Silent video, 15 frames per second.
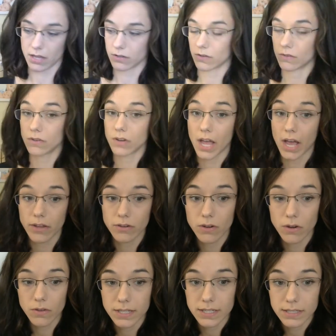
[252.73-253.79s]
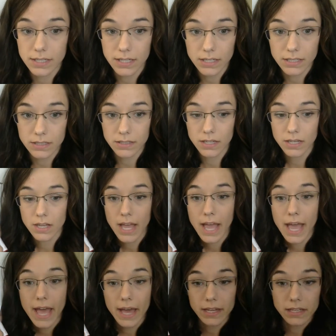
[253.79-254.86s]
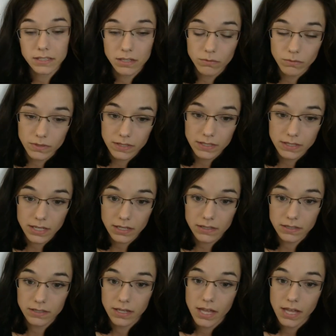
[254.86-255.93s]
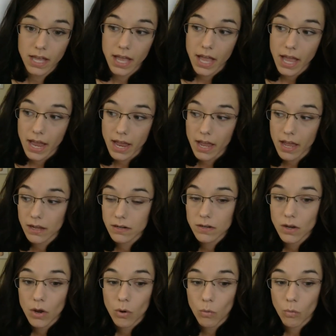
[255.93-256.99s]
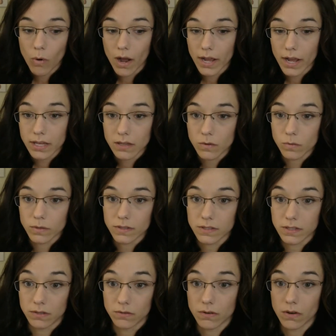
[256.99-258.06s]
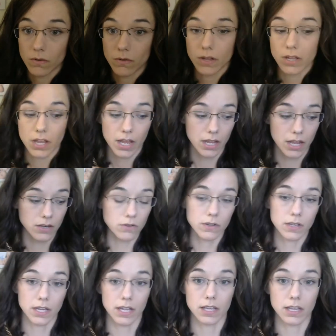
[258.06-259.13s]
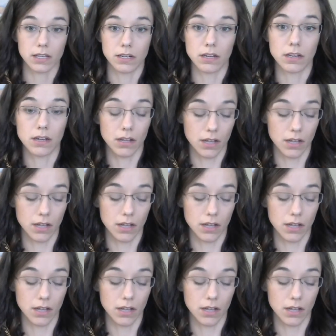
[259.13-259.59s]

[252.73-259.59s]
so now you know that x equals 6 and y equals 0. And you can,